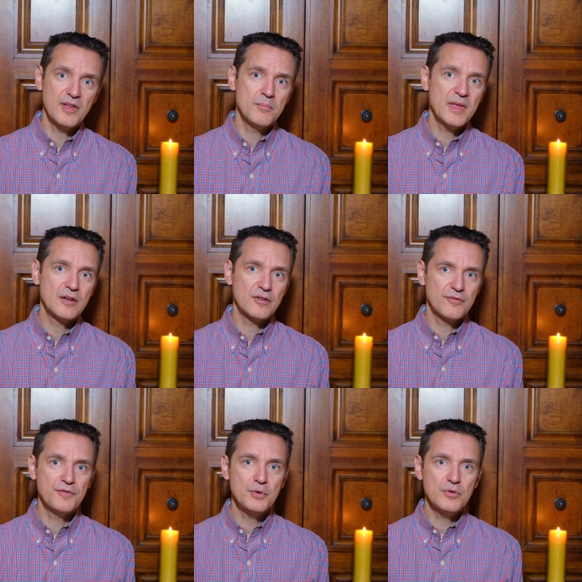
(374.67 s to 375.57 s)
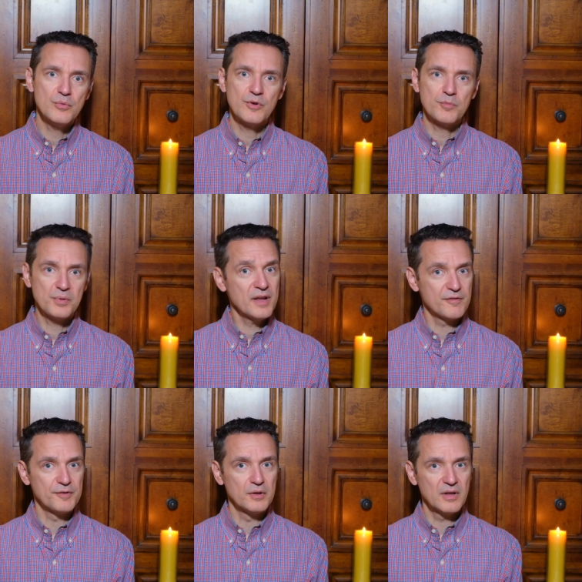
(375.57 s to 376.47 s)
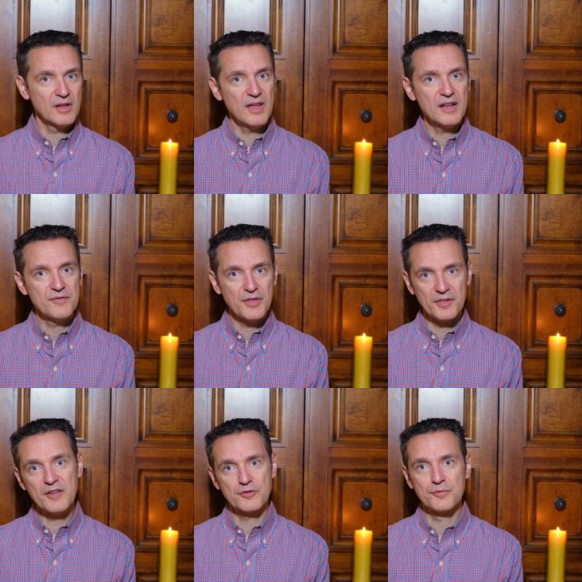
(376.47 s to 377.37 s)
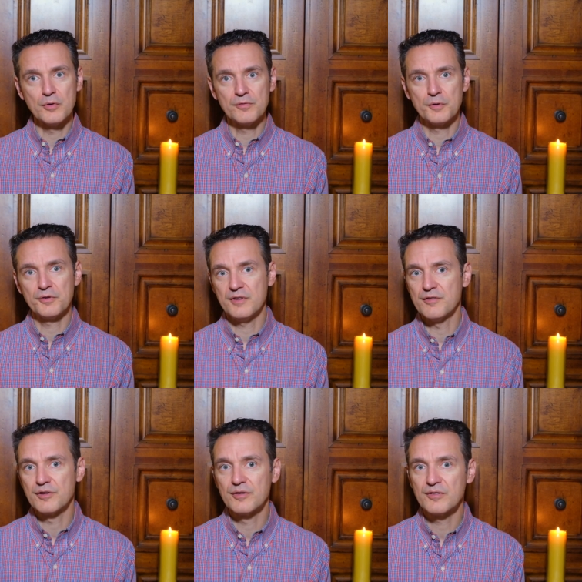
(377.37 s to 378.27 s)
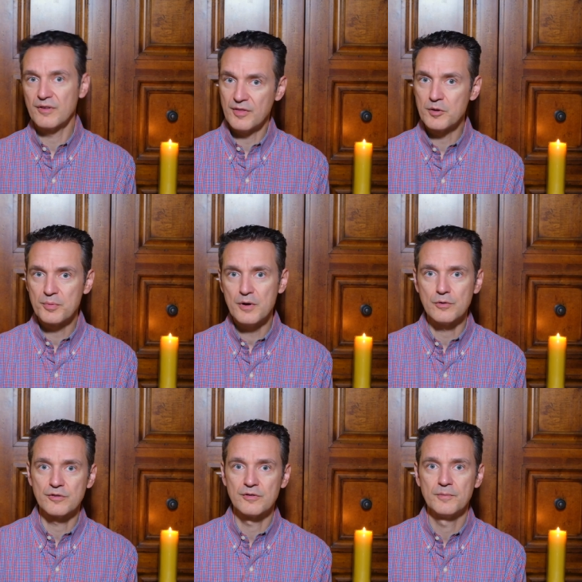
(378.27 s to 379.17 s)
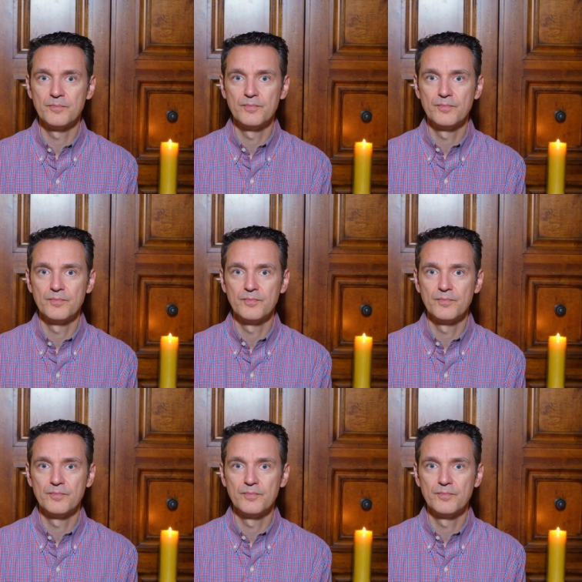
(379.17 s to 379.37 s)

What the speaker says: it meant food was plentiful ahead of the less fruitful seasons that approached.